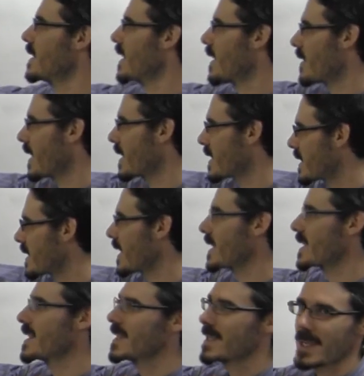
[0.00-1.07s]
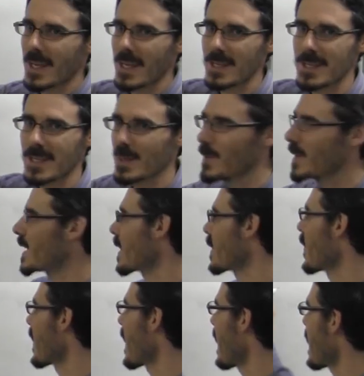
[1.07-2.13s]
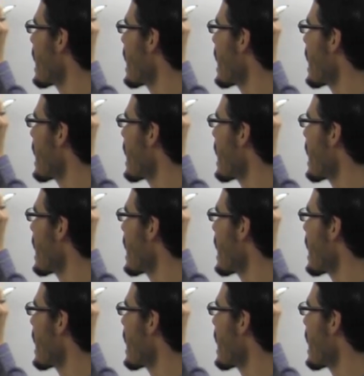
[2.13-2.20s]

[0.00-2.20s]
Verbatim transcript: there are 60 seconds in a minute, not